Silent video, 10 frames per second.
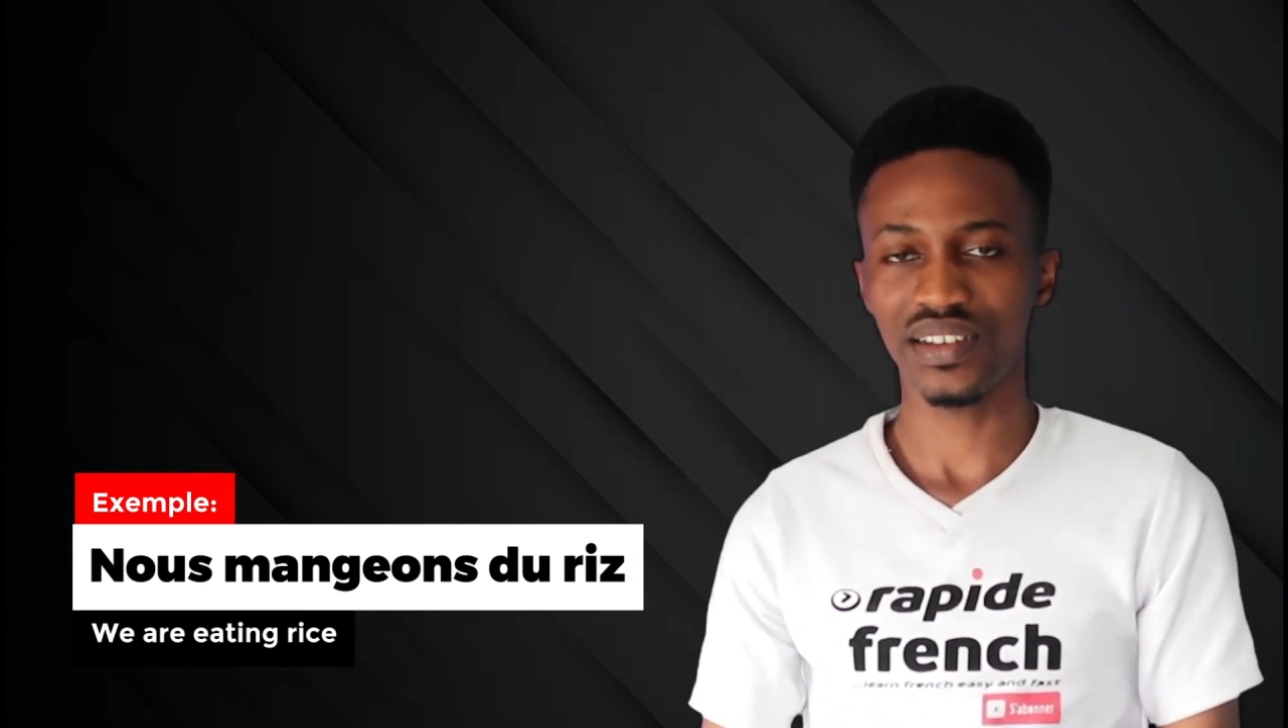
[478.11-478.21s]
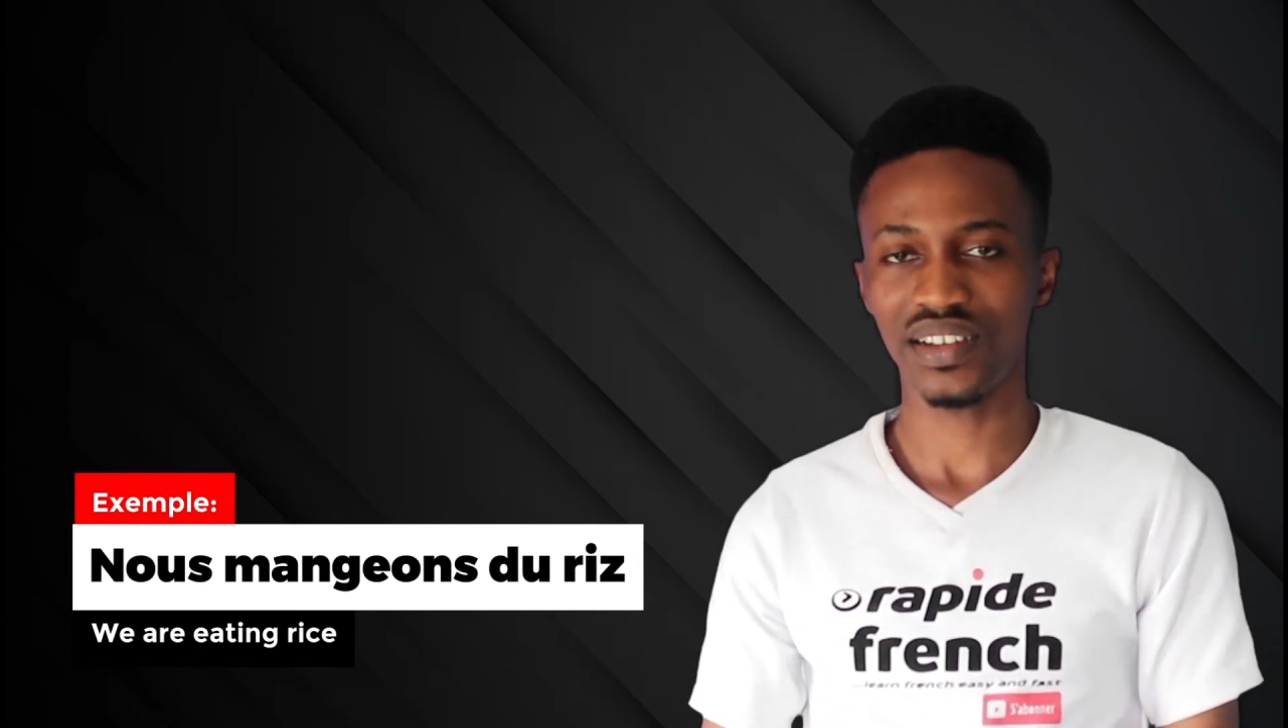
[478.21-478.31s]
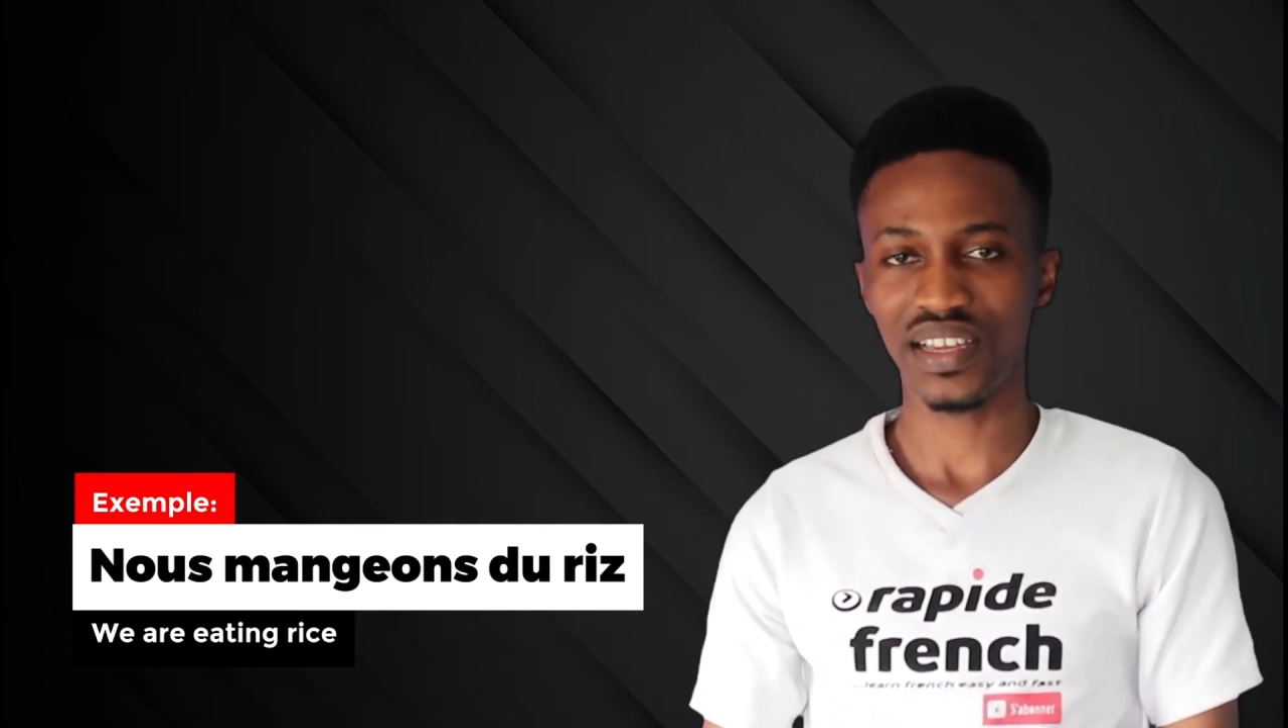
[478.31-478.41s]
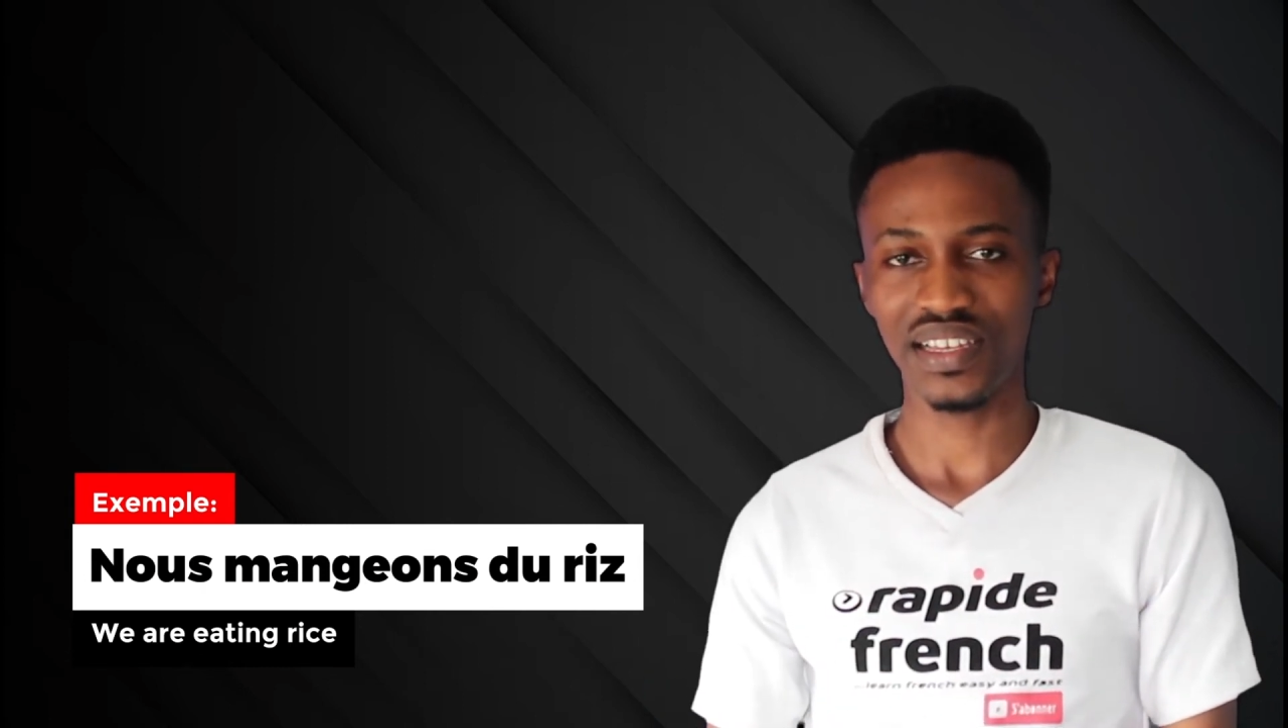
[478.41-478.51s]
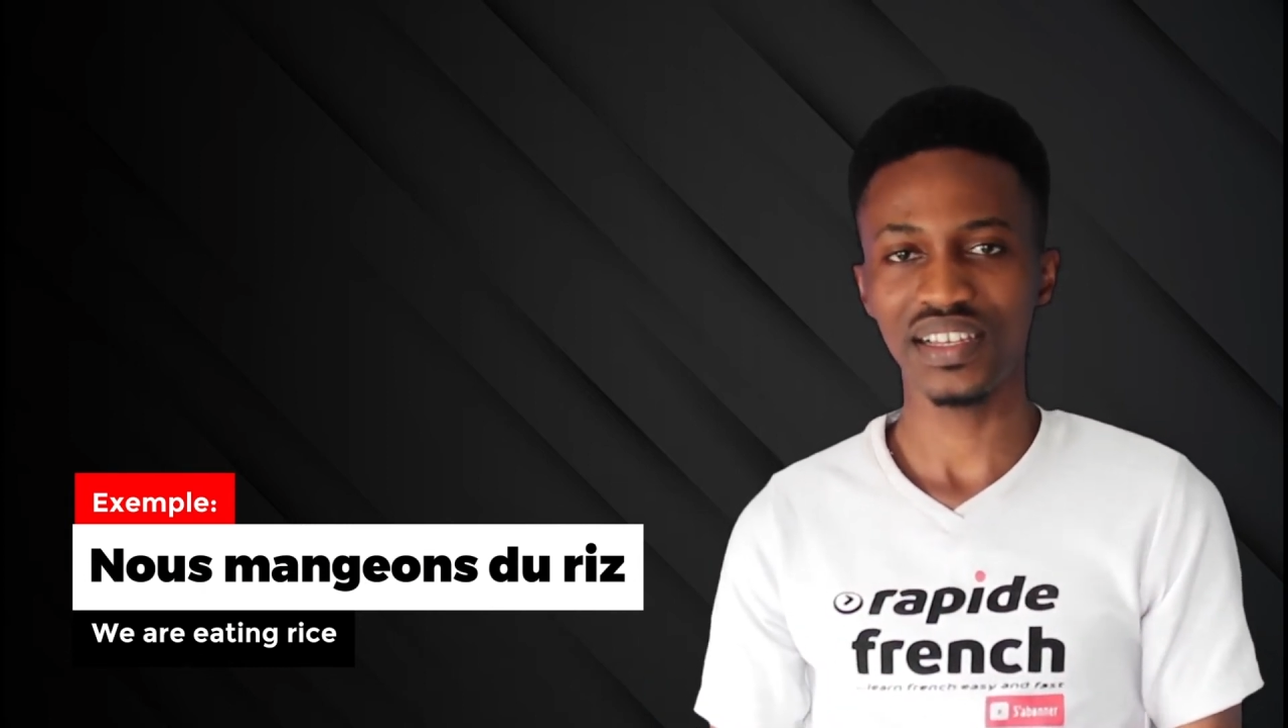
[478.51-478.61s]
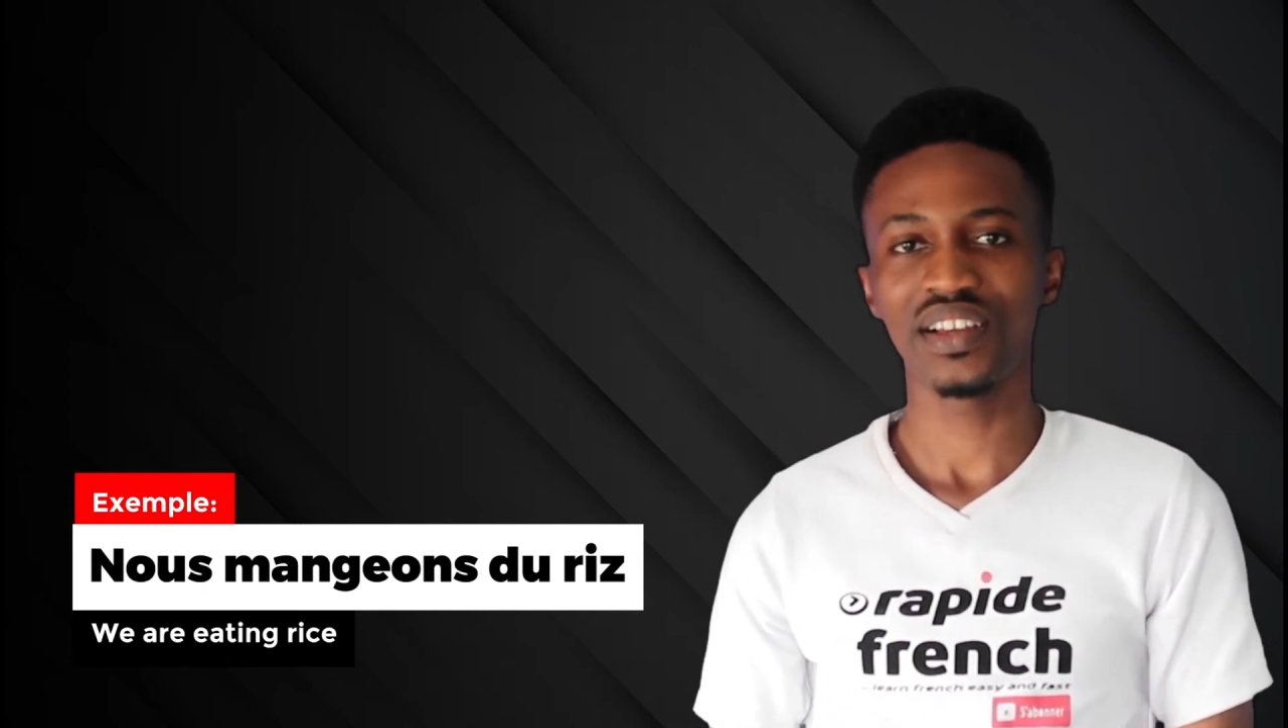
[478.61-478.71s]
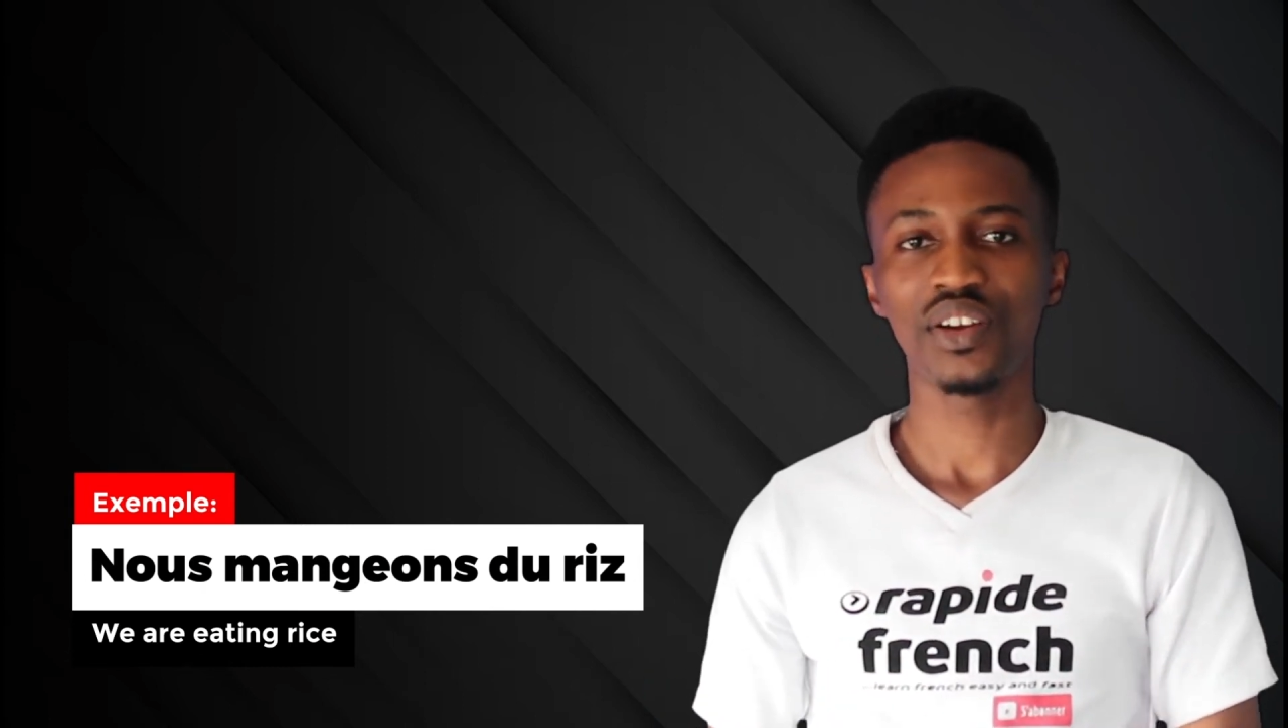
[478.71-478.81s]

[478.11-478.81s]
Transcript: okay?